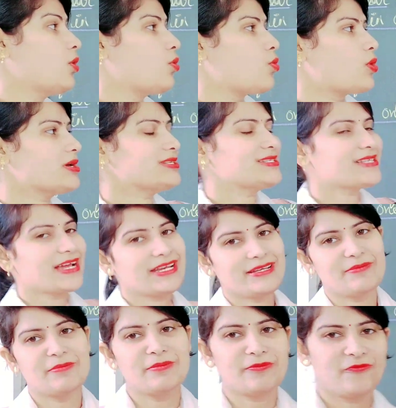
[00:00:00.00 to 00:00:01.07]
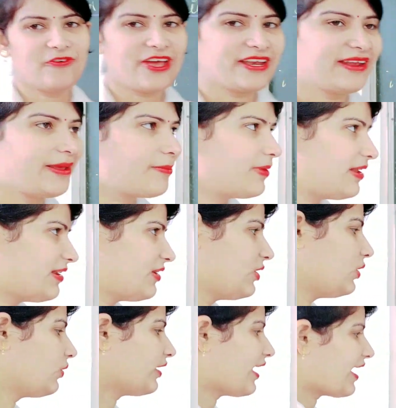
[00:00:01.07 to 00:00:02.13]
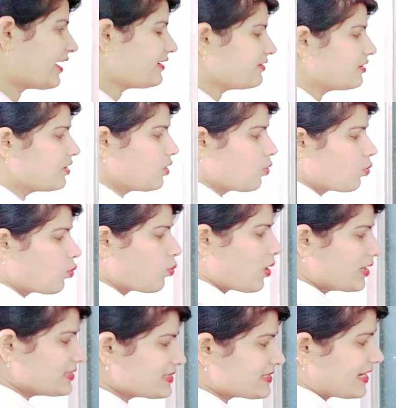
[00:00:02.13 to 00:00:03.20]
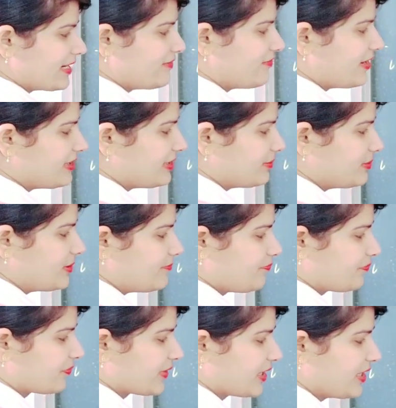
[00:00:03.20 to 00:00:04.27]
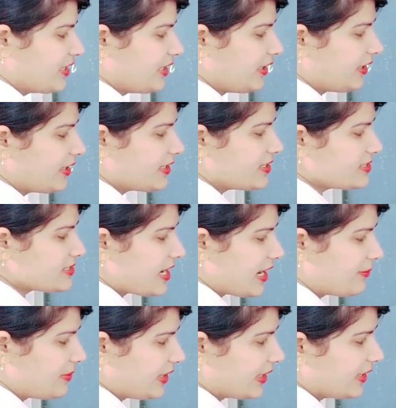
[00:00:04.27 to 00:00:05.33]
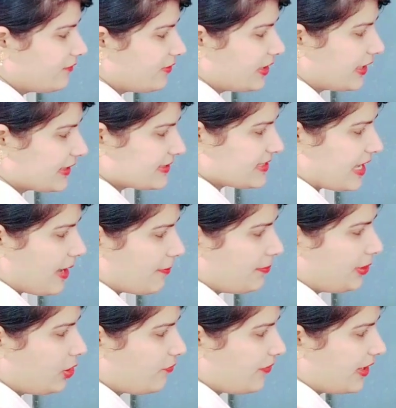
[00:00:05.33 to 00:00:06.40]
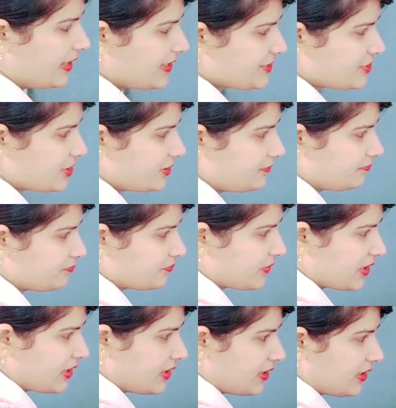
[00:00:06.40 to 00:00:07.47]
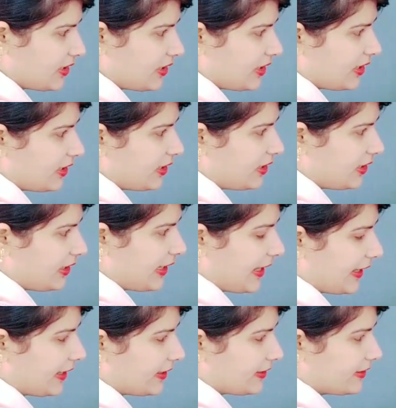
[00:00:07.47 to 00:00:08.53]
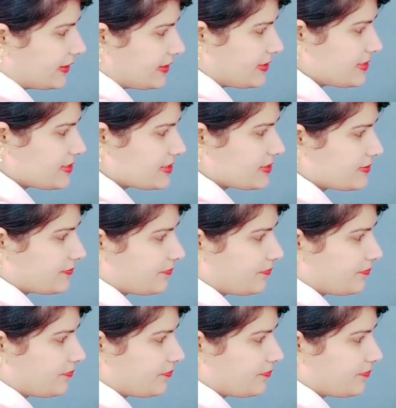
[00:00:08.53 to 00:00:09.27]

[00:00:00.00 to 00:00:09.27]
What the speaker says: One side variable. Look at one side variable. Here is, I am taking one example of addition like this.